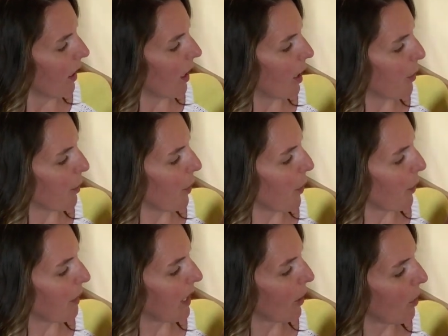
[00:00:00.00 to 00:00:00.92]
I'm
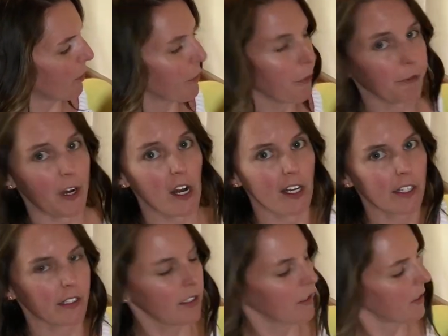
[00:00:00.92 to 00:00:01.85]
going to go over
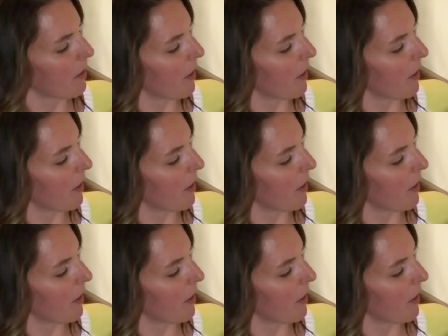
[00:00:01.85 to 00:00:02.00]
fonts,